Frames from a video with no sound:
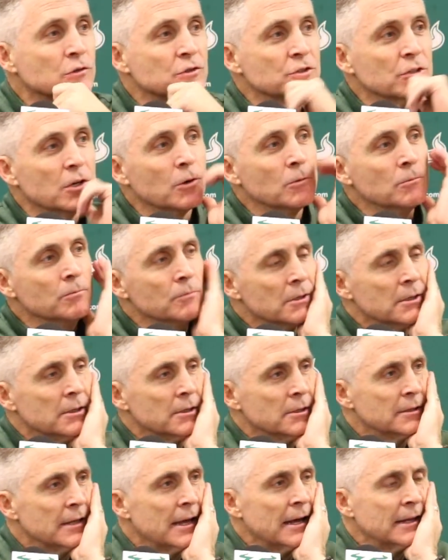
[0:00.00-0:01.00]
So
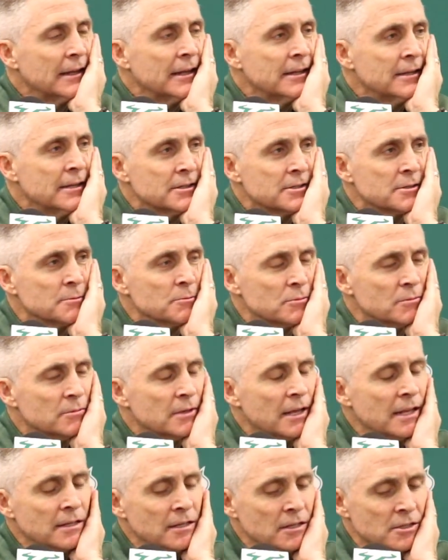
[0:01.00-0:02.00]
yeah, they did
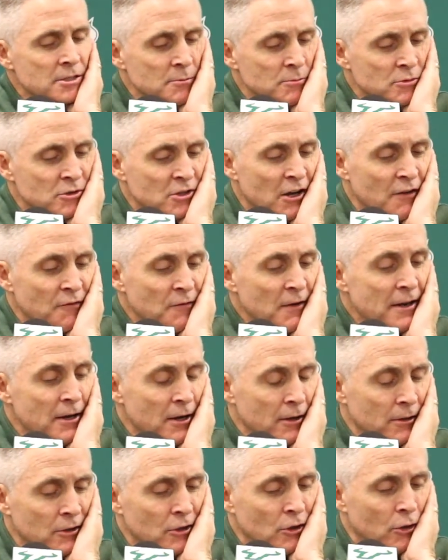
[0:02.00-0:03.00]
some stuff, and
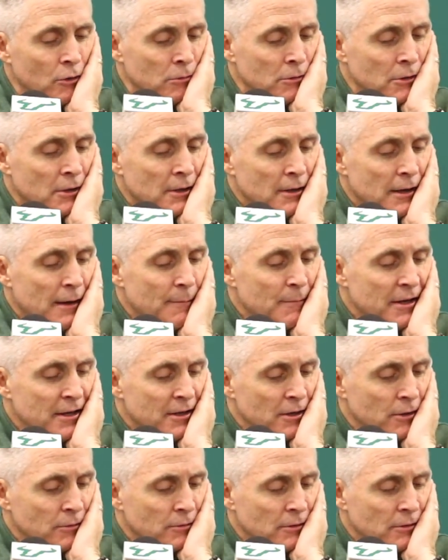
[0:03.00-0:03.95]
they're, you know, I mean,